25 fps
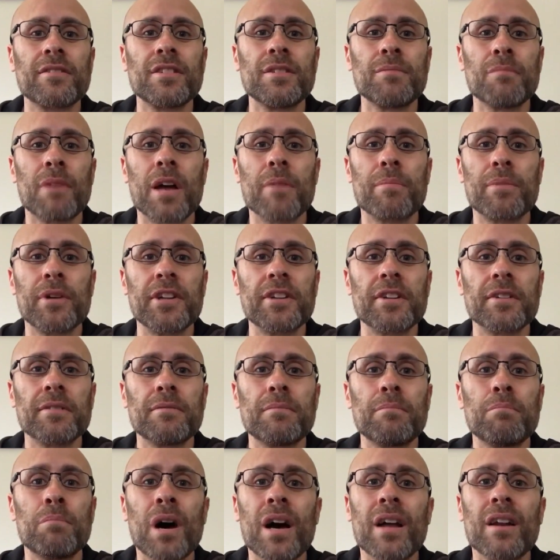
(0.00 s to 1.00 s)
in my
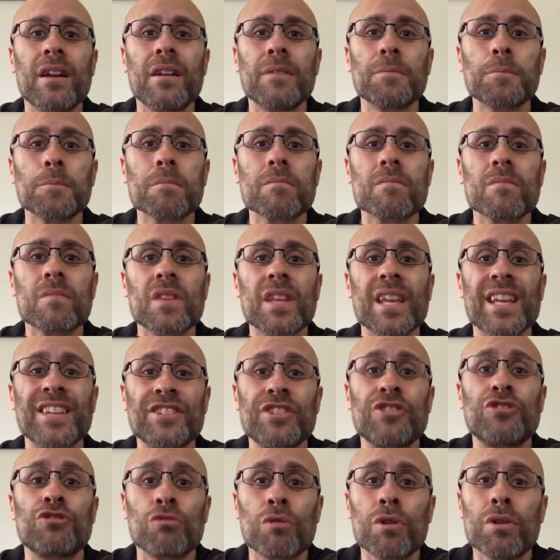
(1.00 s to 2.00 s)
opinion. But is
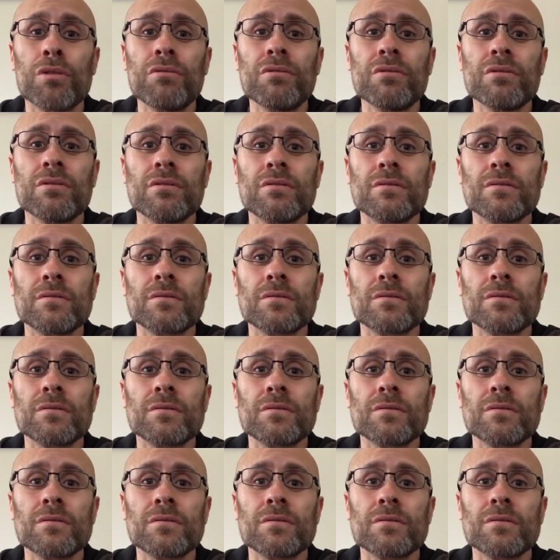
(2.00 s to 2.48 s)
it true?